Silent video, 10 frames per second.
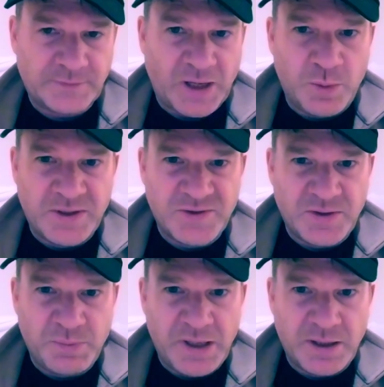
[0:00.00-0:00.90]
What does
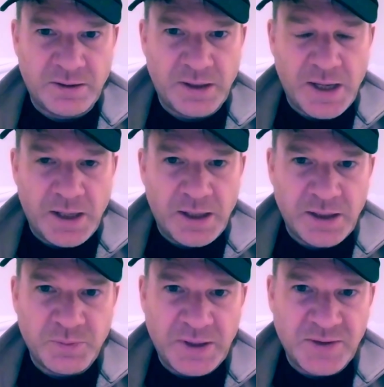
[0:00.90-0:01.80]
it mean?
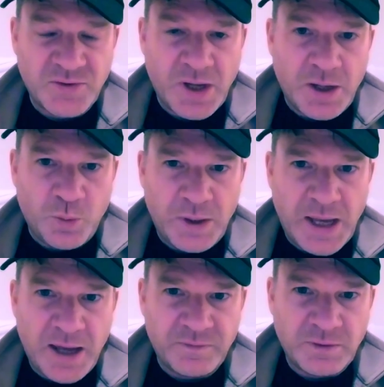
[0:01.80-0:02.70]
It means we
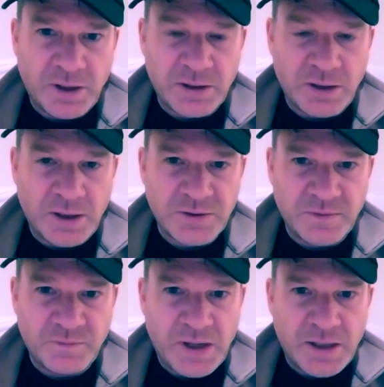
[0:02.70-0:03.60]
have got lots
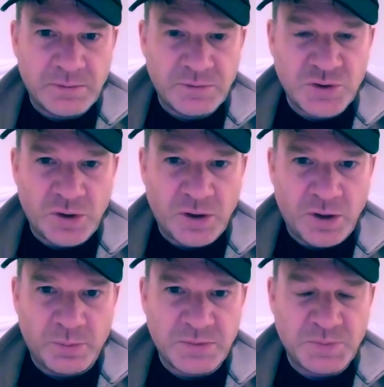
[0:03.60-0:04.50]
of
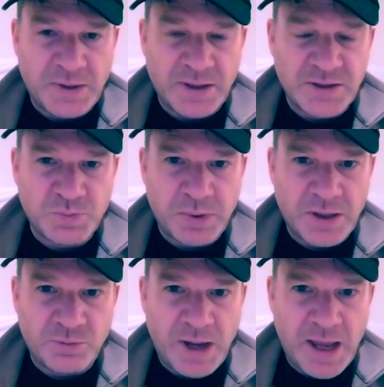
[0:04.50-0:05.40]
germs being spread
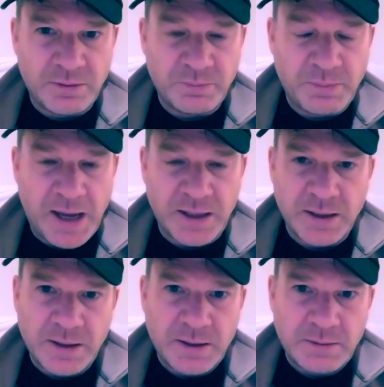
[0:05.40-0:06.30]
around by
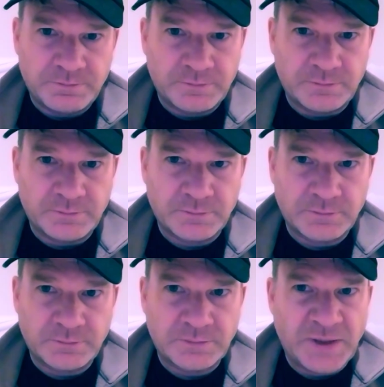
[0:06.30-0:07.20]

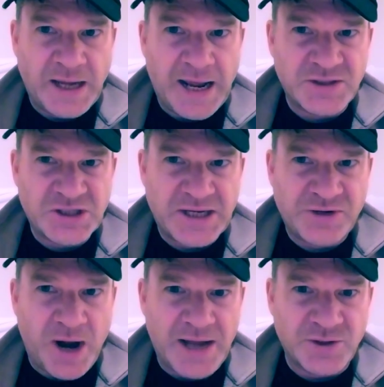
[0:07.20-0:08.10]
cat
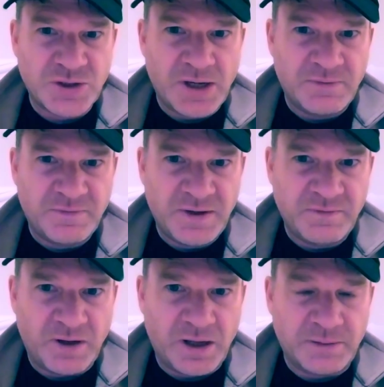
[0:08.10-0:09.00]
scratch
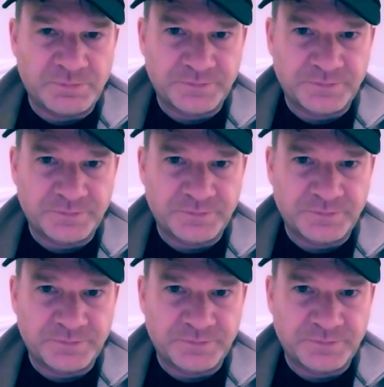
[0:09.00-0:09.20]
fever.